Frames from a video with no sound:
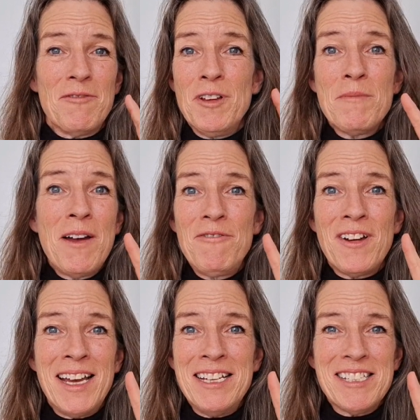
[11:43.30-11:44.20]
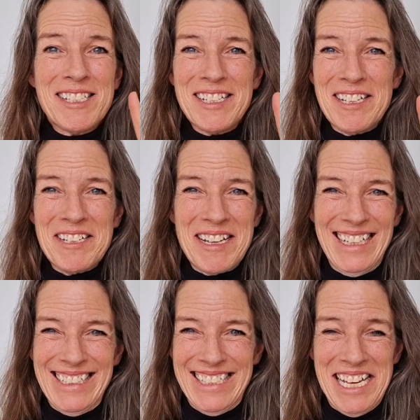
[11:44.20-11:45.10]
feel my face.
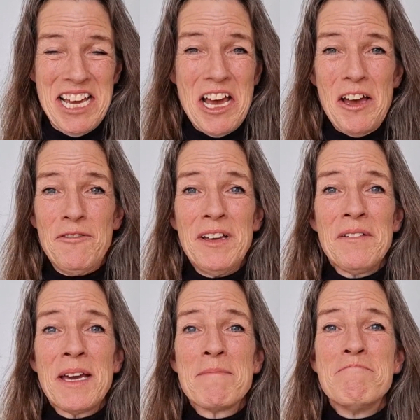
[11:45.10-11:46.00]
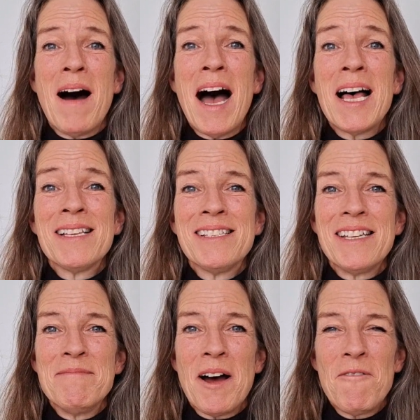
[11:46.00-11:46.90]
I feel that buzz
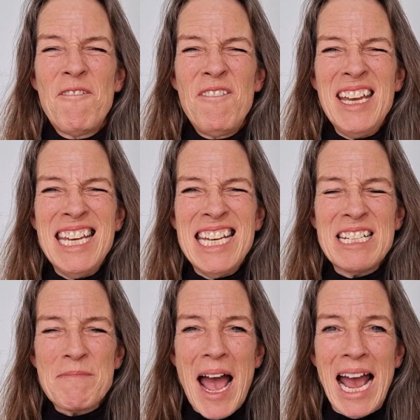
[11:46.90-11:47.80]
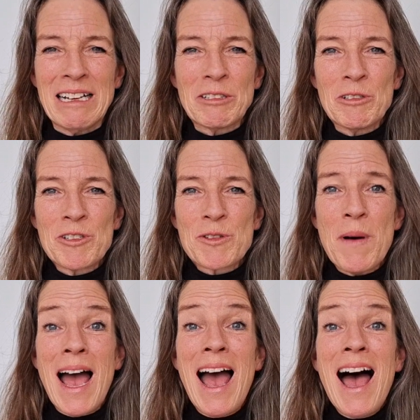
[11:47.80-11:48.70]
in my feet, my ankles,
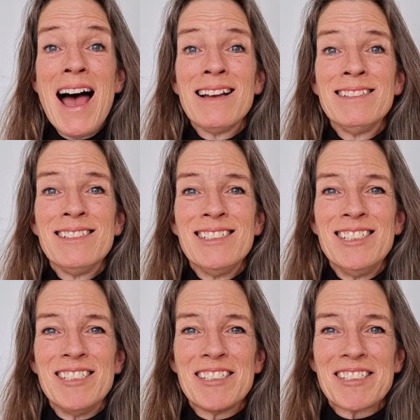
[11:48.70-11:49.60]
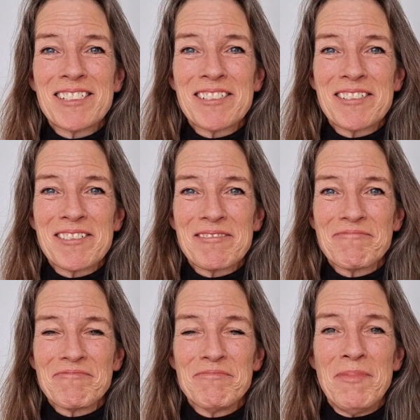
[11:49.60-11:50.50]
my hands,
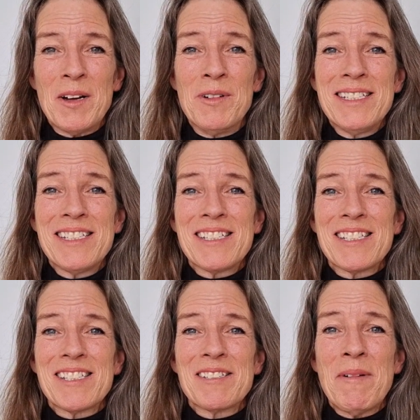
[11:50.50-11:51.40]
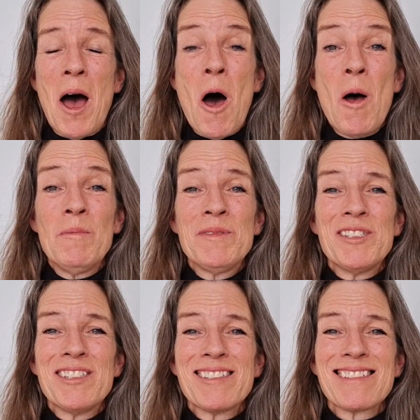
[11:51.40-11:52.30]
my wrists, my
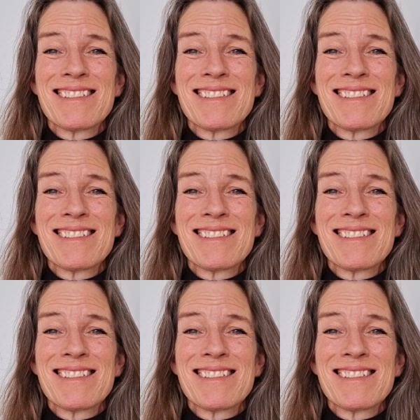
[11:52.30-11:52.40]
arms.